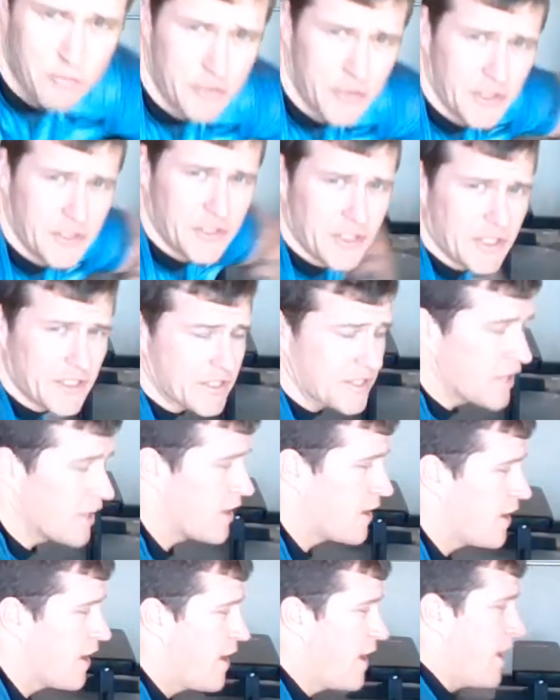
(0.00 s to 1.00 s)
bridges,
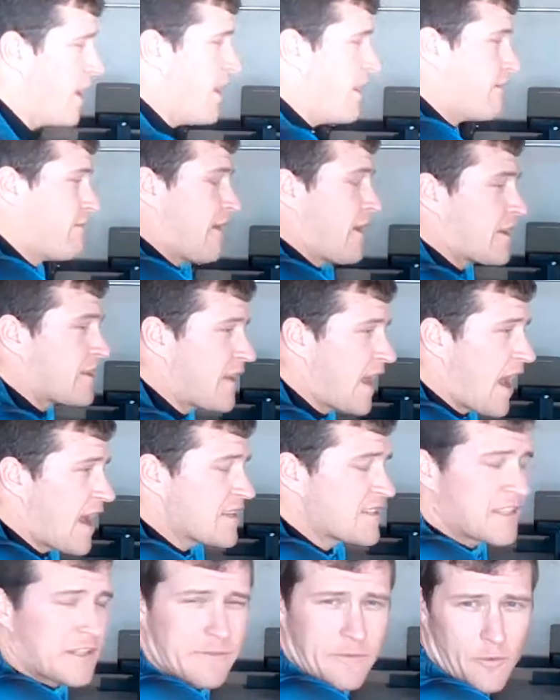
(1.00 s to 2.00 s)

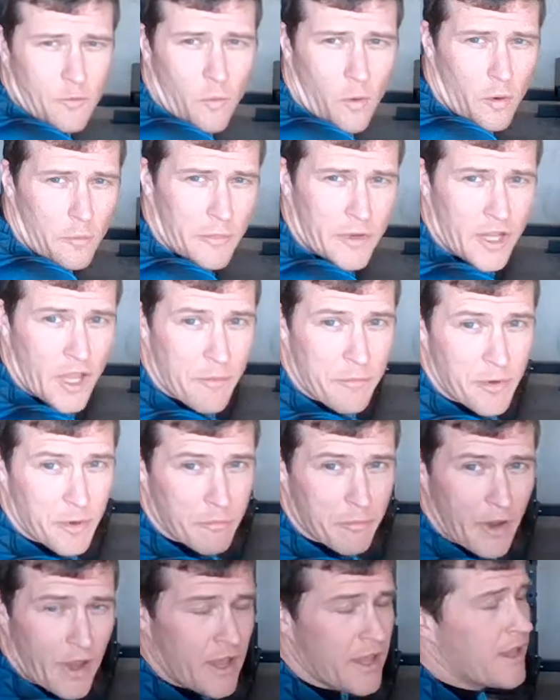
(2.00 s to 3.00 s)
fantastic for warming up your
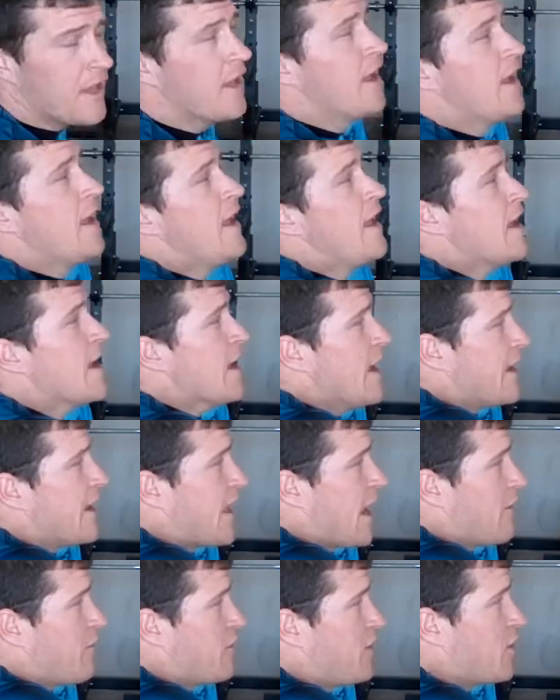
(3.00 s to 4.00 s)
butt,
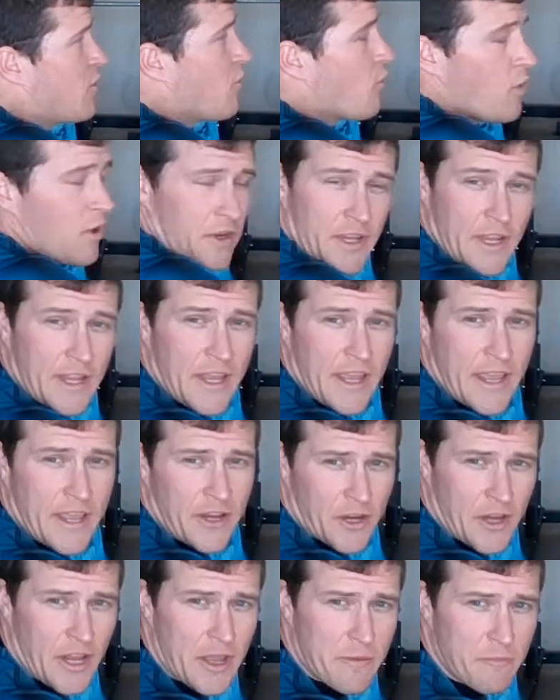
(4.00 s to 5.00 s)
get everything working,
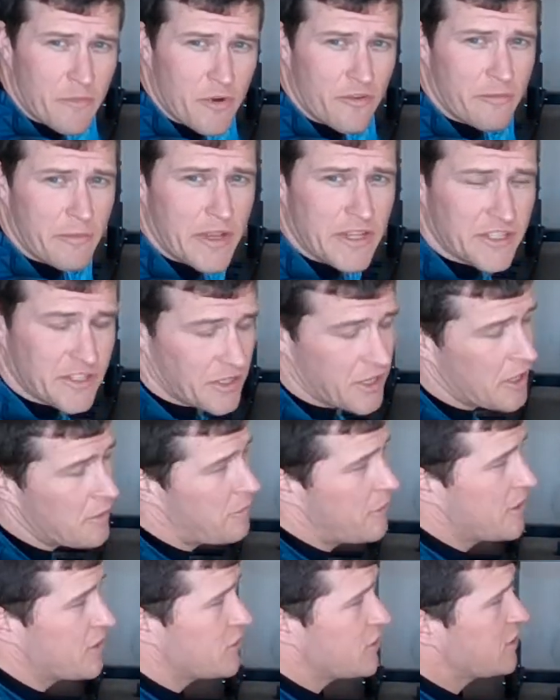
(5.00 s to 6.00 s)
your hip movements, your
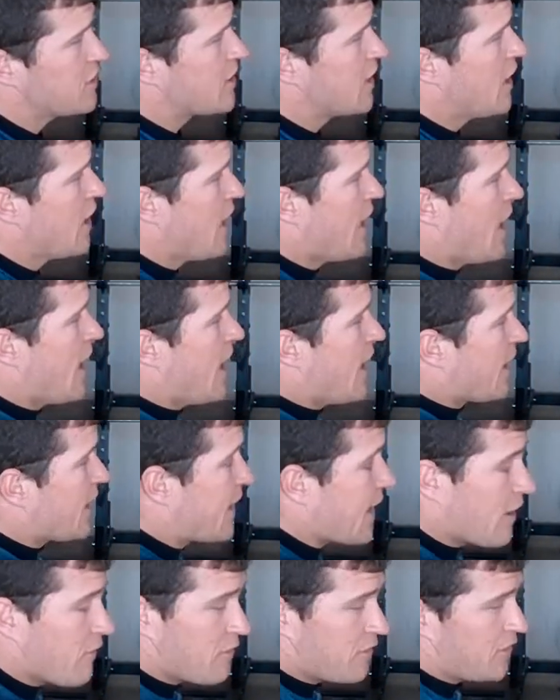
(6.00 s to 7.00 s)
hip hinges,
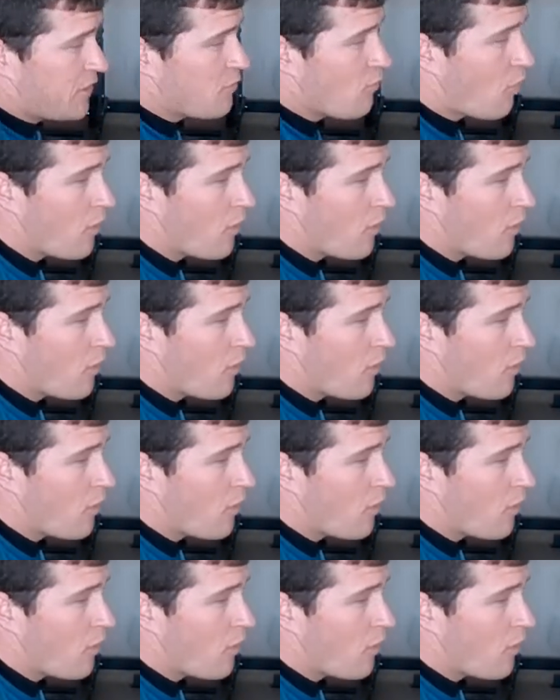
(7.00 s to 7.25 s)
get everything